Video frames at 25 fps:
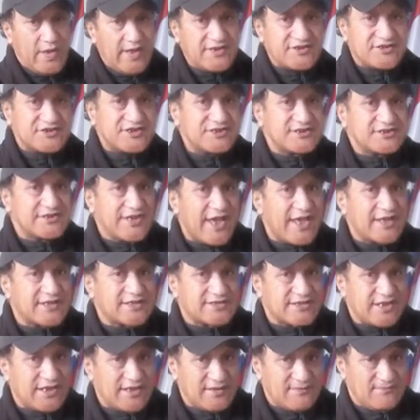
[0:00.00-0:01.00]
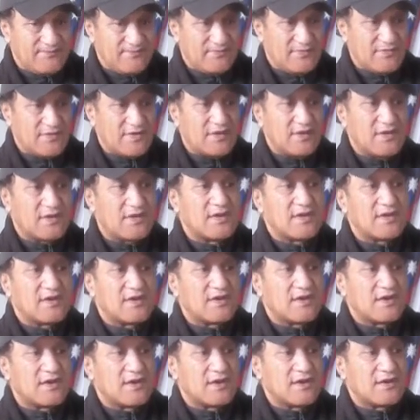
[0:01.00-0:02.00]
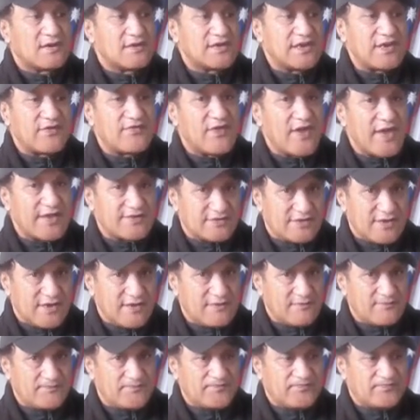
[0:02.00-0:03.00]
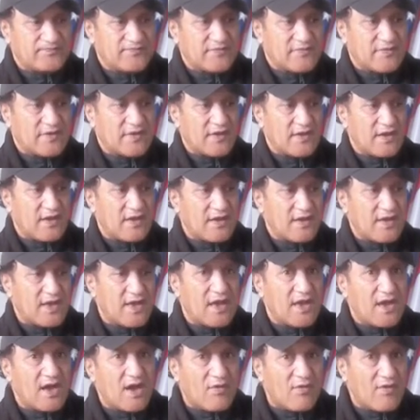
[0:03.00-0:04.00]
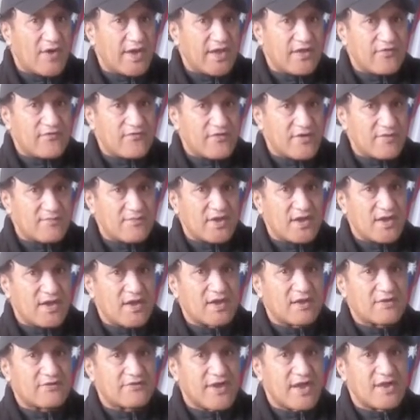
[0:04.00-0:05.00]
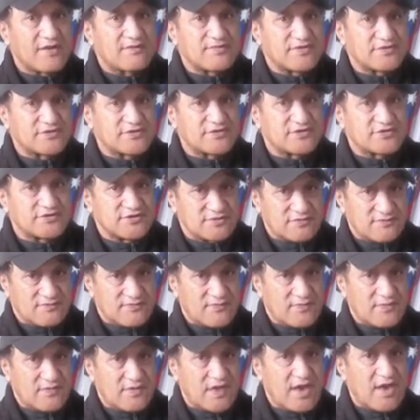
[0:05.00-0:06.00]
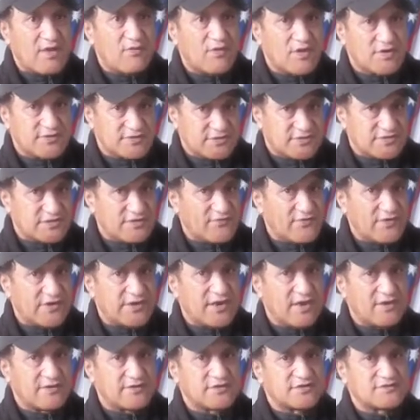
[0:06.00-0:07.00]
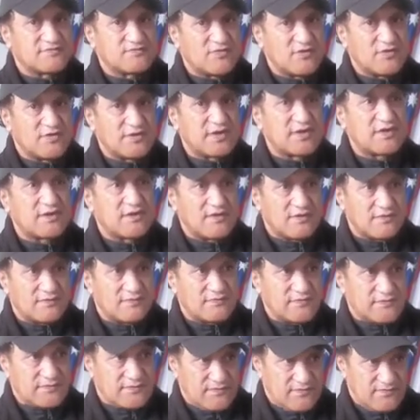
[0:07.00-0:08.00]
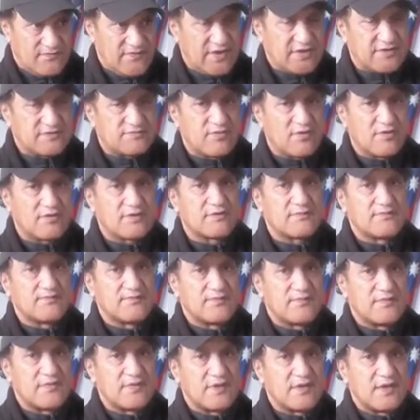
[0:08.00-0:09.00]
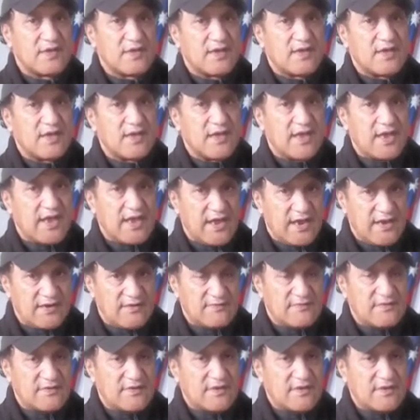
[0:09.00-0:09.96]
and she's acting de facto away from a crown position. I watched the video this morning on Facebook and